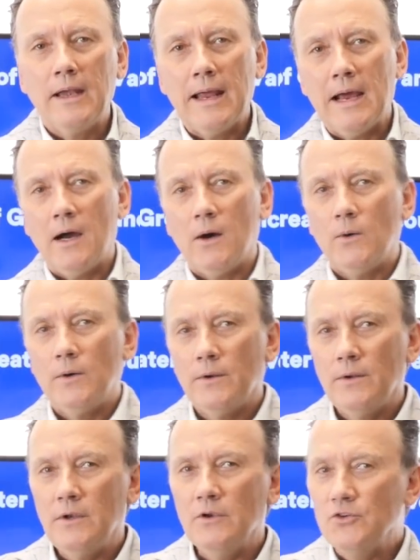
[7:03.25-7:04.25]
now
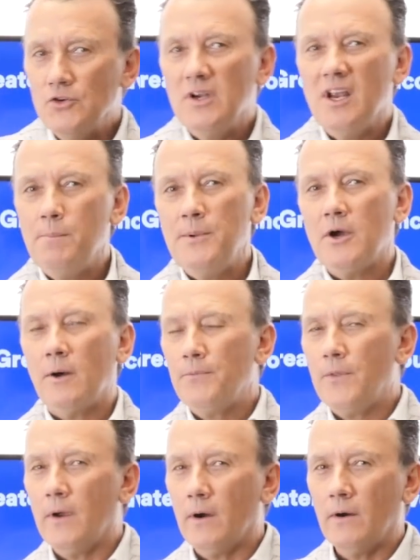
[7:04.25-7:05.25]
is you need to be out
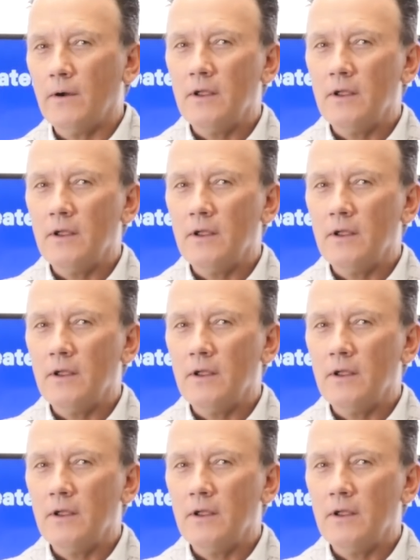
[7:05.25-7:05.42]
there.